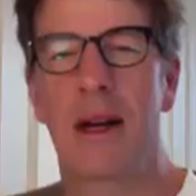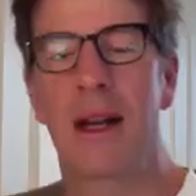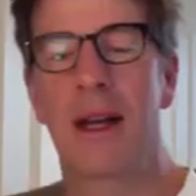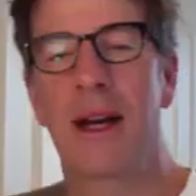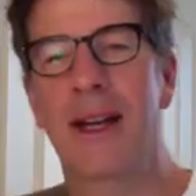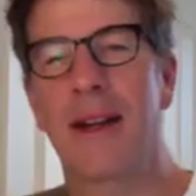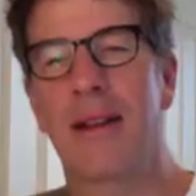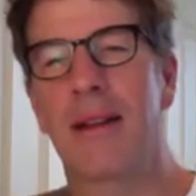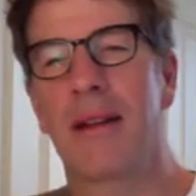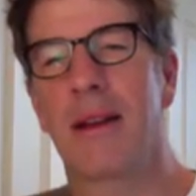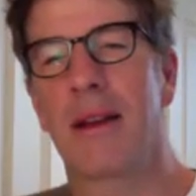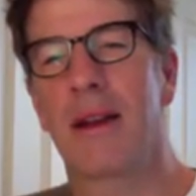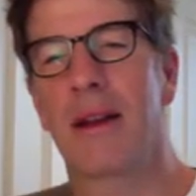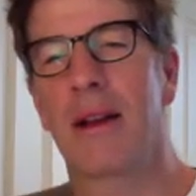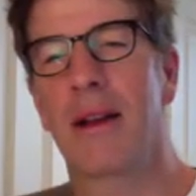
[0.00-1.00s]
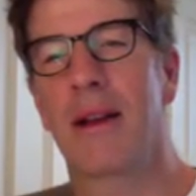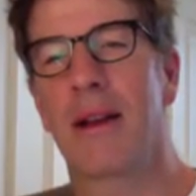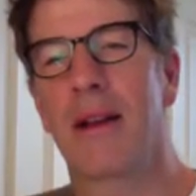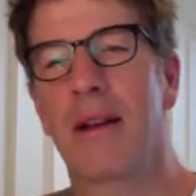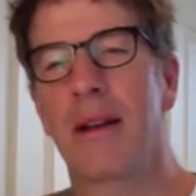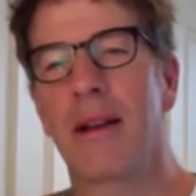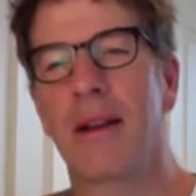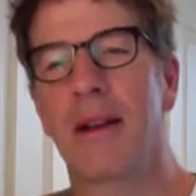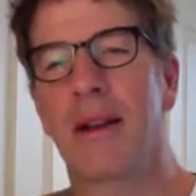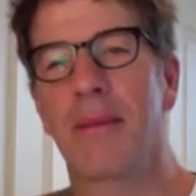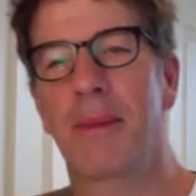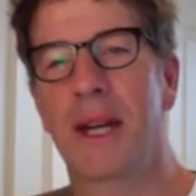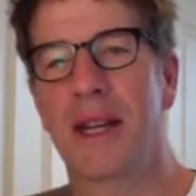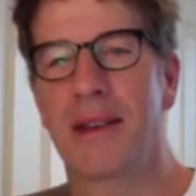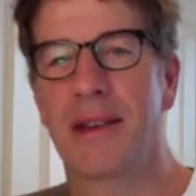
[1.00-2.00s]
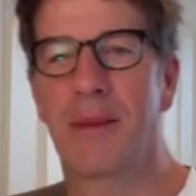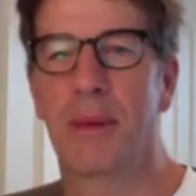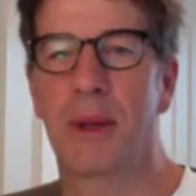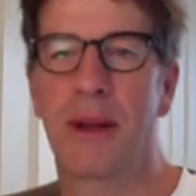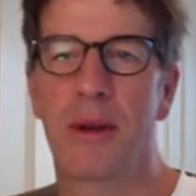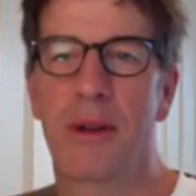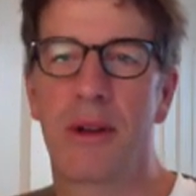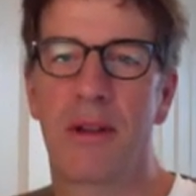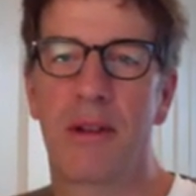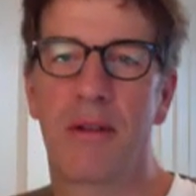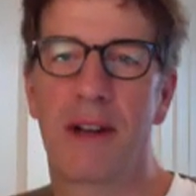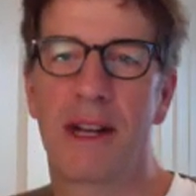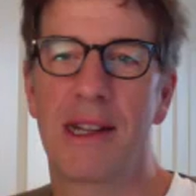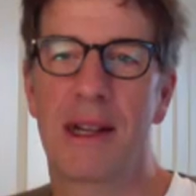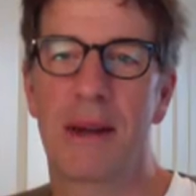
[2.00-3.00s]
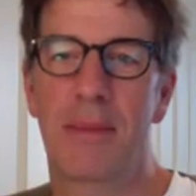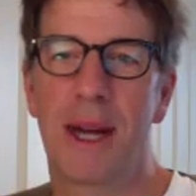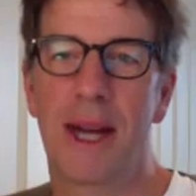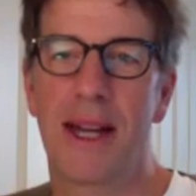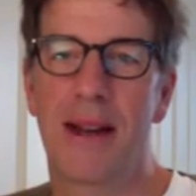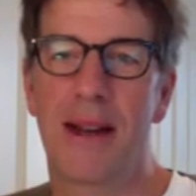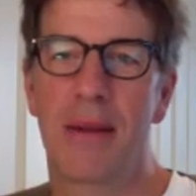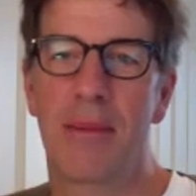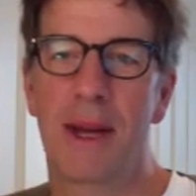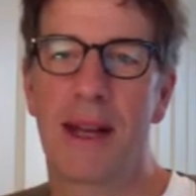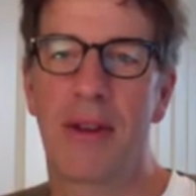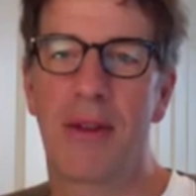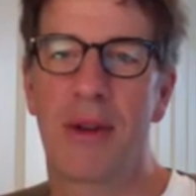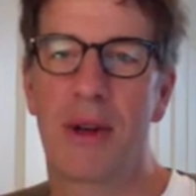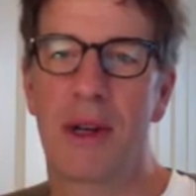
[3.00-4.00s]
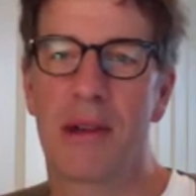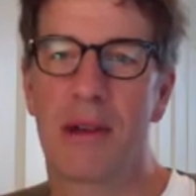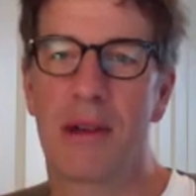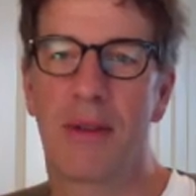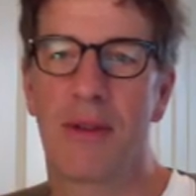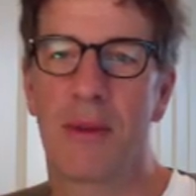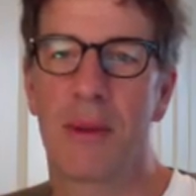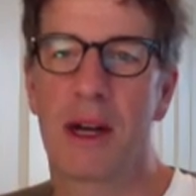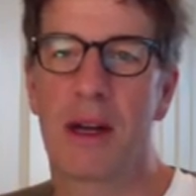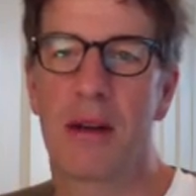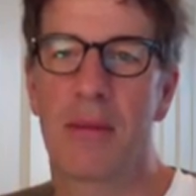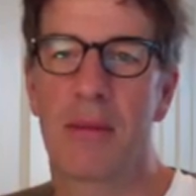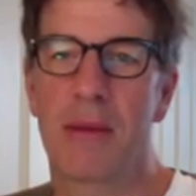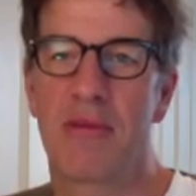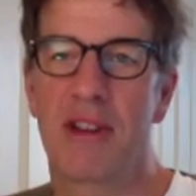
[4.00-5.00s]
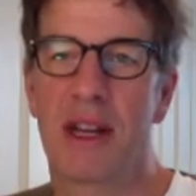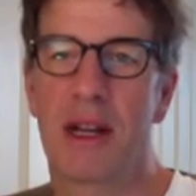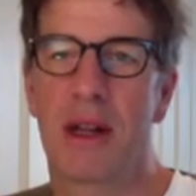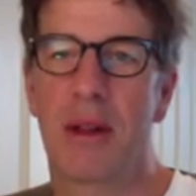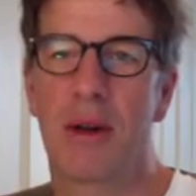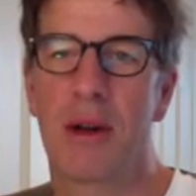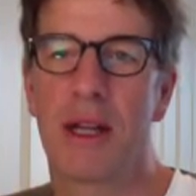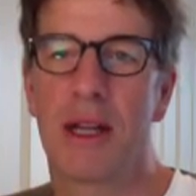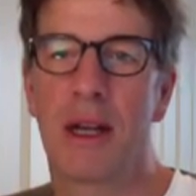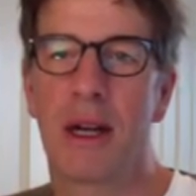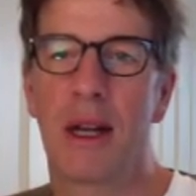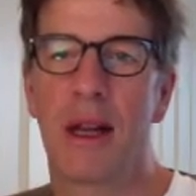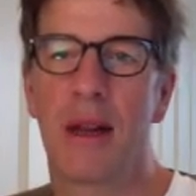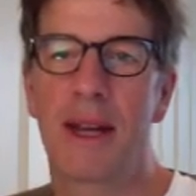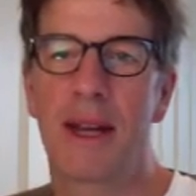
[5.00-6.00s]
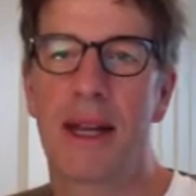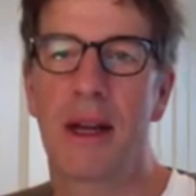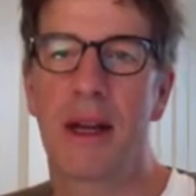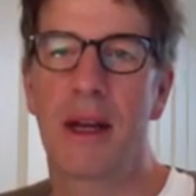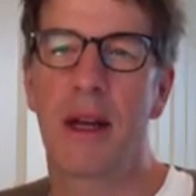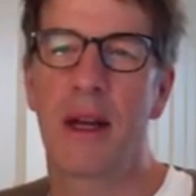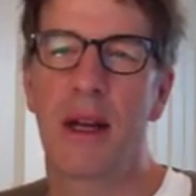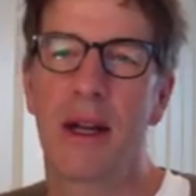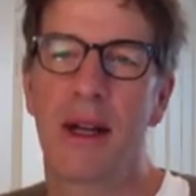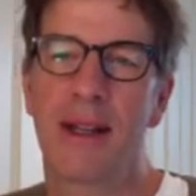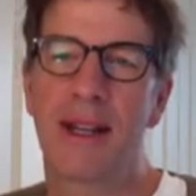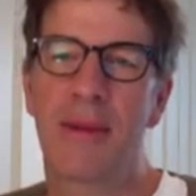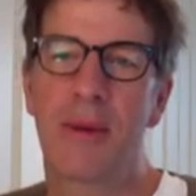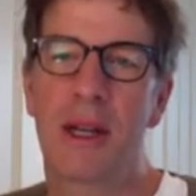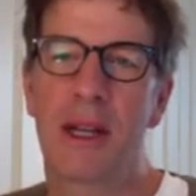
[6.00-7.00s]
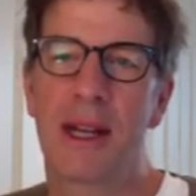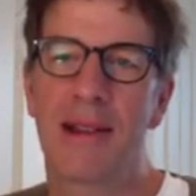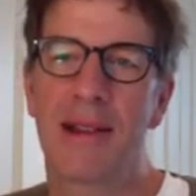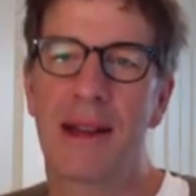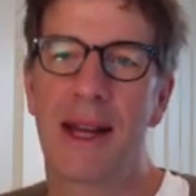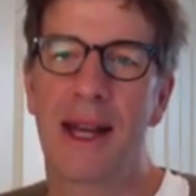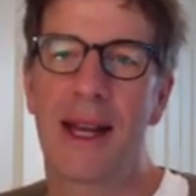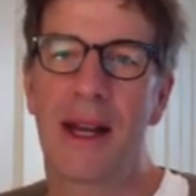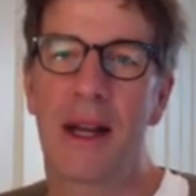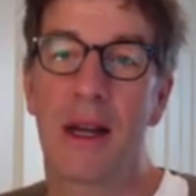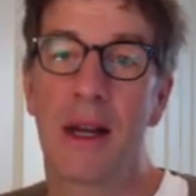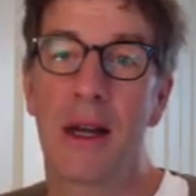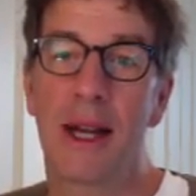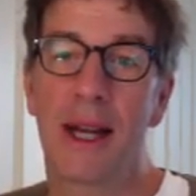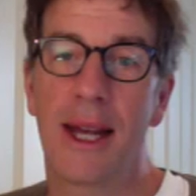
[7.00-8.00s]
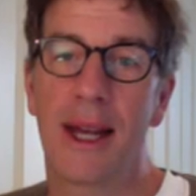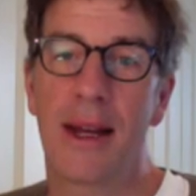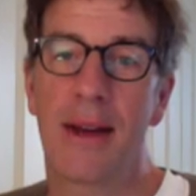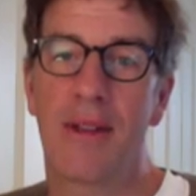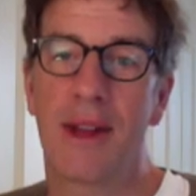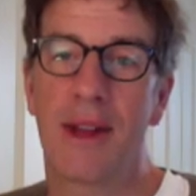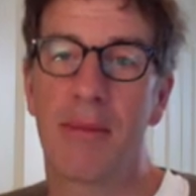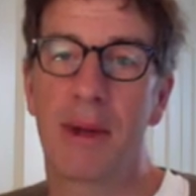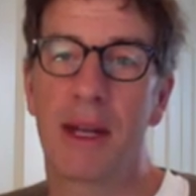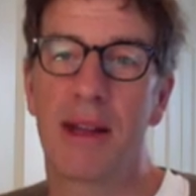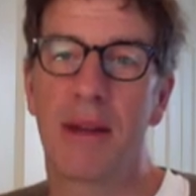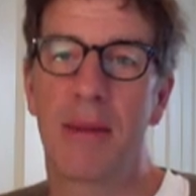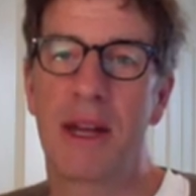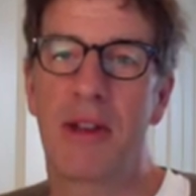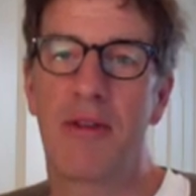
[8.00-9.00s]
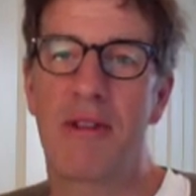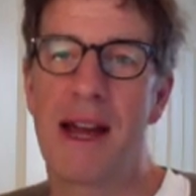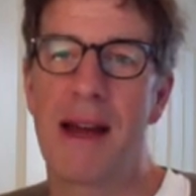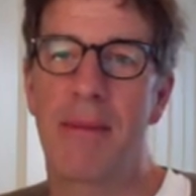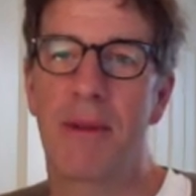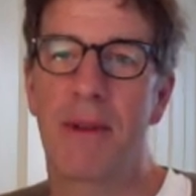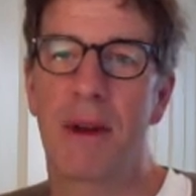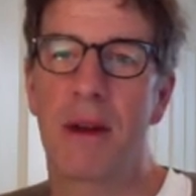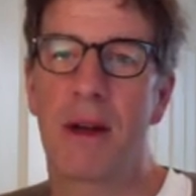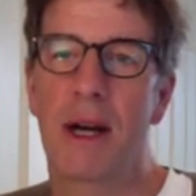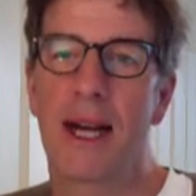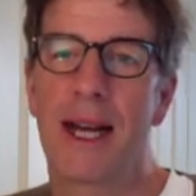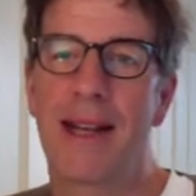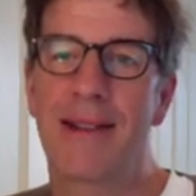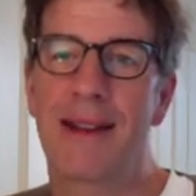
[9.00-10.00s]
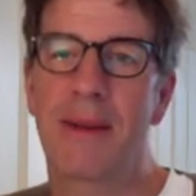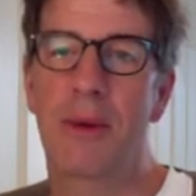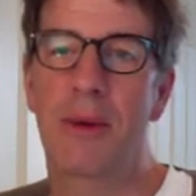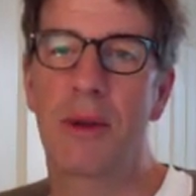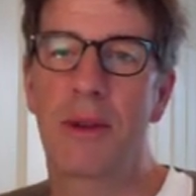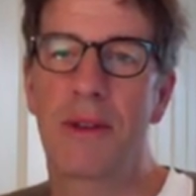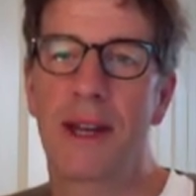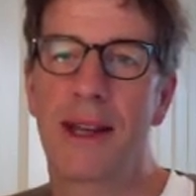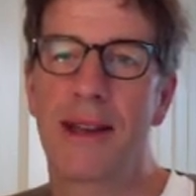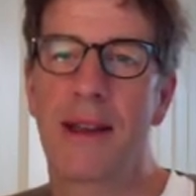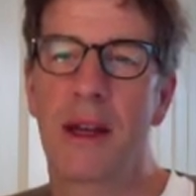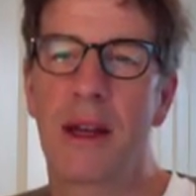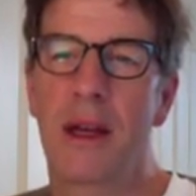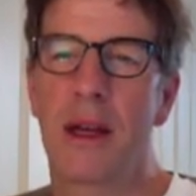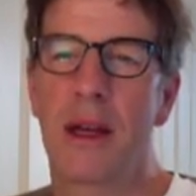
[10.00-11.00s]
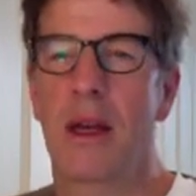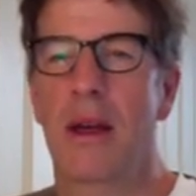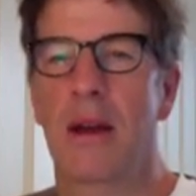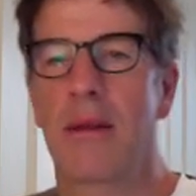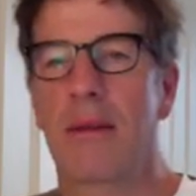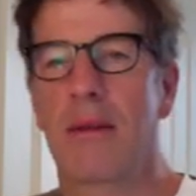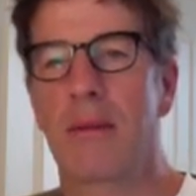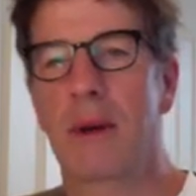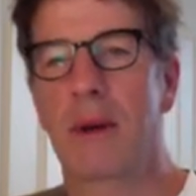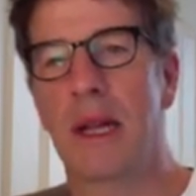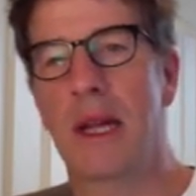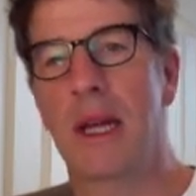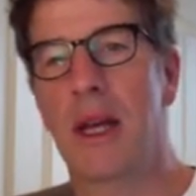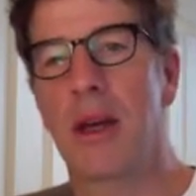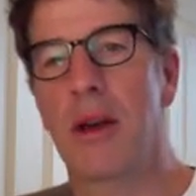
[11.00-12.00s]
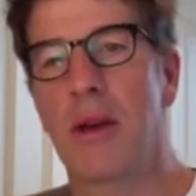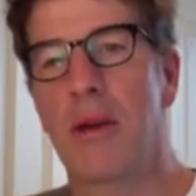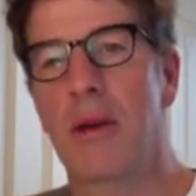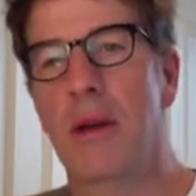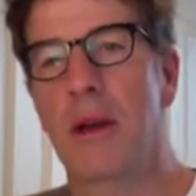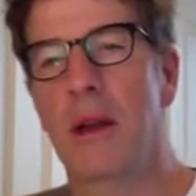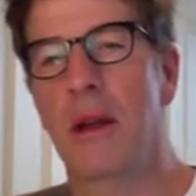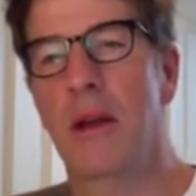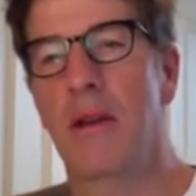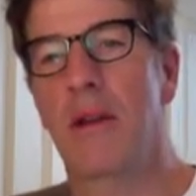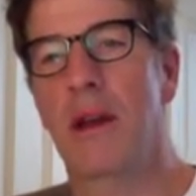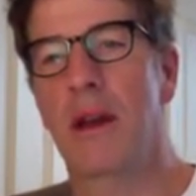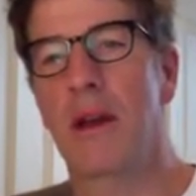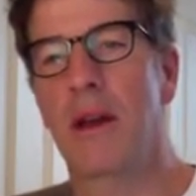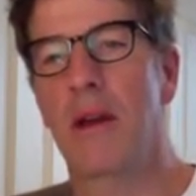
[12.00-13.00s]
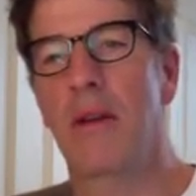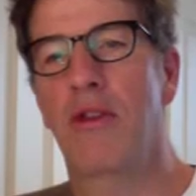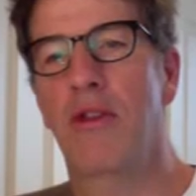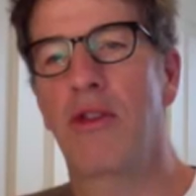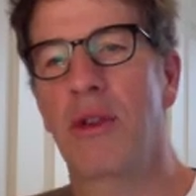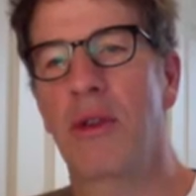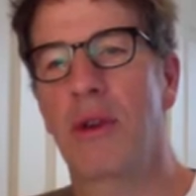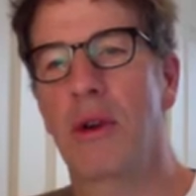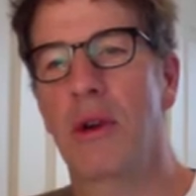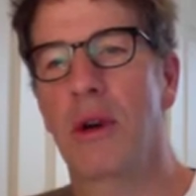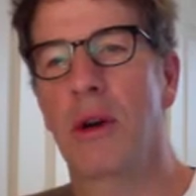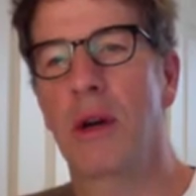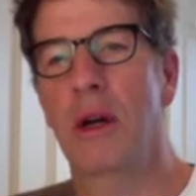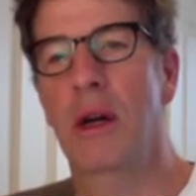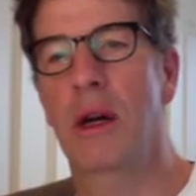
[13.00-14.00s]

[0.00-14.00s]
liked the pictures, but they were just scratchy pen drawings just from my own memory, and I thought I'd colour them in. I did one yesterday, and I like it and everything, but it's a bit drab. So I actually wanted with you to draw